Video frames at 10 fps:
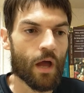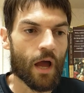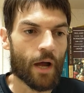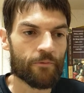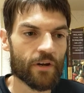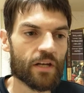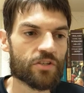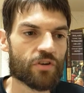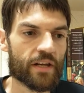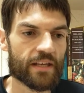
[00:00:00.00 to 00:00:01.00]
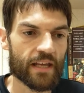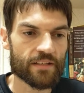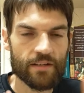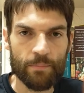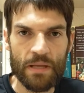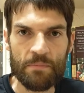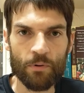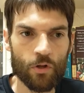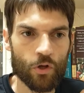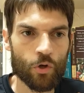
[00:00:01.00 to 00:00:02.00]
I'm really trying to get to the
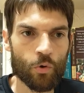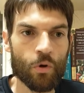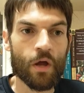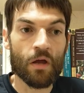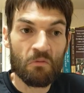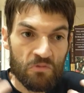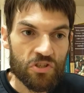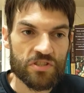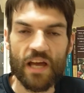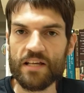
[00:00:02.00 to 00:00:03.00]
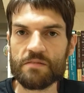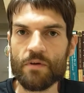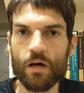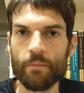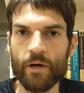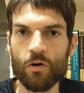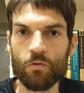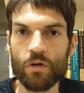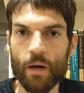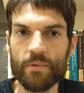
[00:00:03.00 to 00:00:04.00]
people who just ask me on my
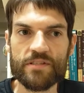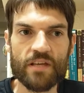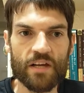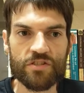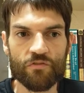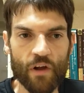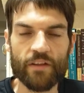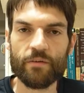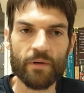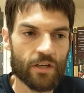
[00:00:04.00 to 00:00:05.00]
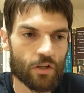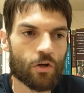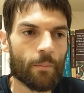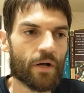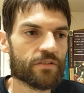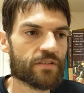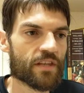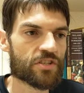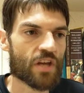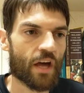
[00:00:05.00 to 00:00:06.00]
own comment section randomly. They'll come onto
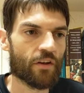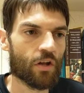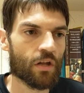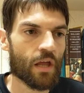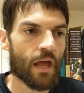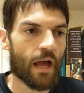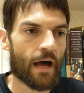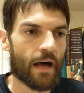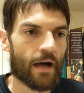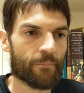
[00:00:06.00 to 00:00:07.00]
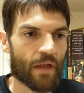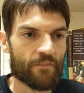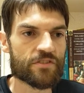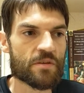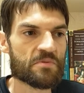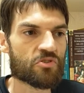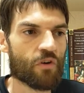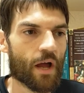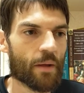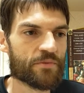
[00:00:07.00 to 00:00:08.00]
the channel, they haven't
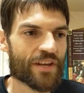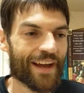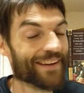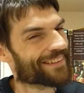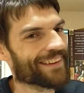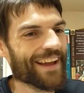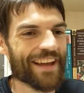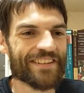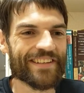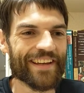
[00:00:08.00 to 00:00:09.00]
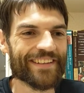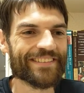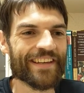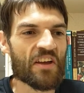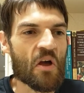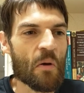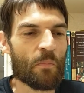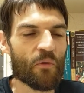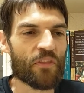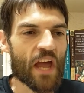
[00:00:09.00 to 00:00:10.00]
subscribed yet, hint hint,
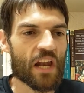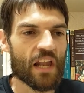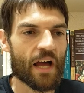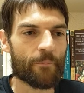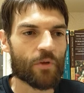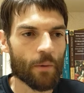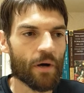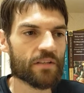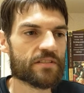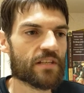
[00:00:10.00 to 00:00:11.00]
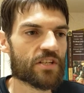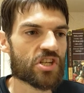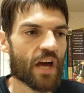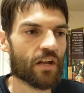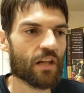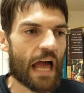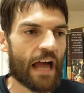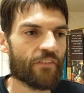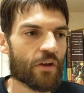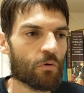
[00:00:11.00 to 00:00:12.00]
but they'll come onto the channel
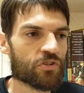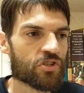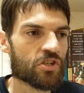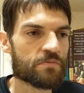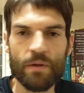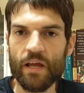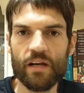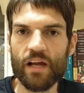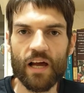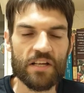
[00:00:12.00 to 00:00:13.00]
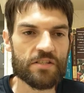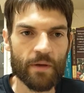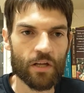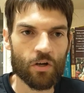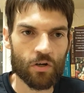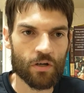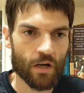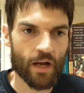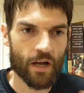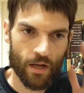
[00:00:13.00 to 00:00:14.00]
and they will just blatantly ask me, look,
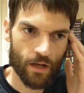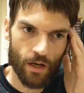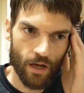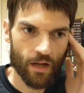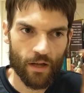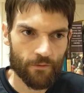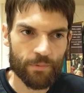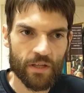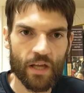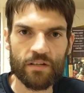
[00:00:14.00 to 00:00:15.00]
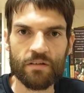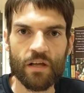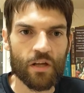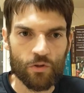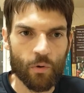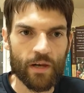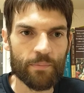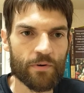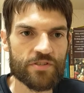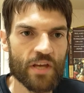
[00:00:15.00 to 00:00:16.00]
I've been getting
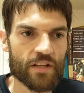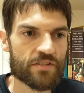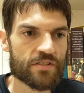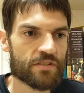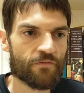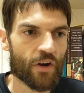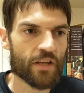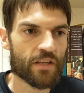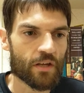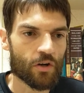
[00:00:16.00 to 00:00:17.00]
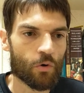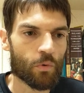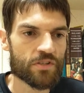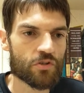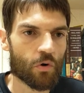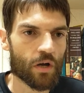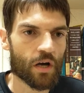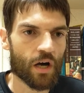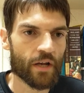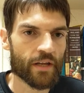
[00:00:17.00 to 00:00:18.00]
20% Viking, you know, what's going
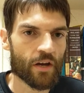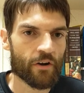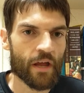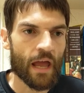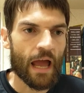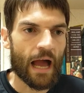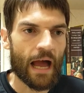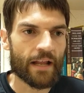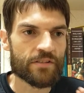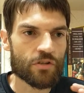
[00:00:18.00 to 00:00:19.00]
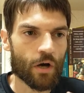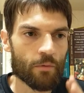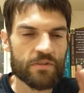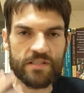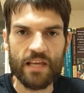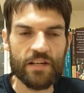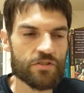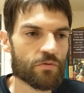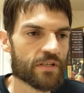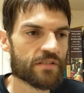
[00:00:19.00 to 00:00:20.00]
on here? And so I will send
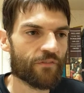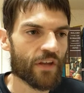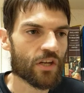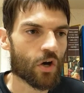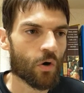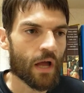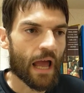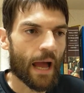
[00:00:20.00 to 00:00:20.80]
you this video.